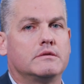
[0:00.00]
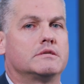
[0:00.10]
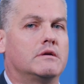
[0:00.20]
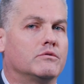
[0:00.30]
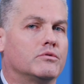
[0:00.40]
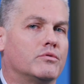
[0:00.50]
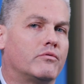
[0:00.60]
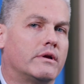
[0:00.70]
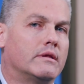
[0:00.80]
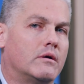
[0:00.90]
start to
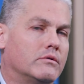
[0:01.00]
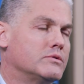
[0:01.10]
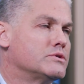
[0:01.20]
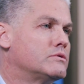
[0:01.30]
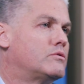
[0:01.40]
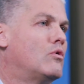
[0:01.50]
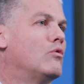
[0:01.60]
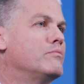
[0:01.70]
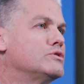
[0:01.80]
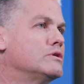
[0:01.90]
talk right now on those
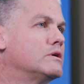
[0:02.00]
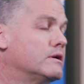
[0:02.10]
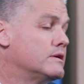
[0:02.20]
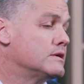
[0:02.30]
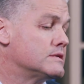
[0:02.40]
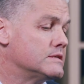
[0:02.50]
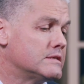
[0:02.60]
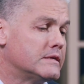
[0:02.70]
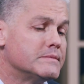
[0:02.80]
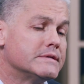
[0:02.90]
core mission critical
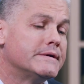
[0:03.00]
systems.